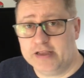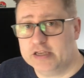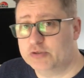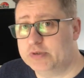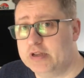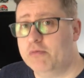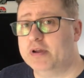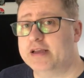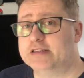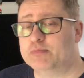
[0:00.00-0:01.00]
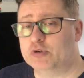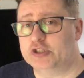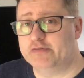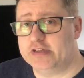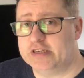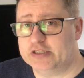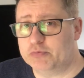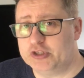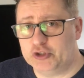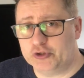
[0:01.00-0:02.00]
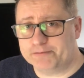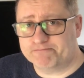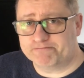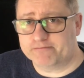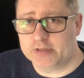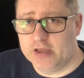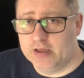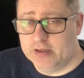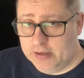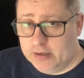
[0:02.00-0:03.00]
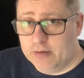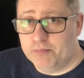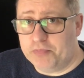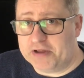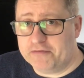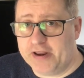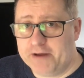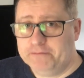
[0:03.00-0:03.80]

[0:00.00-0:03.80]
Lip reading: because we don't get as much of it as we should. Bye for now.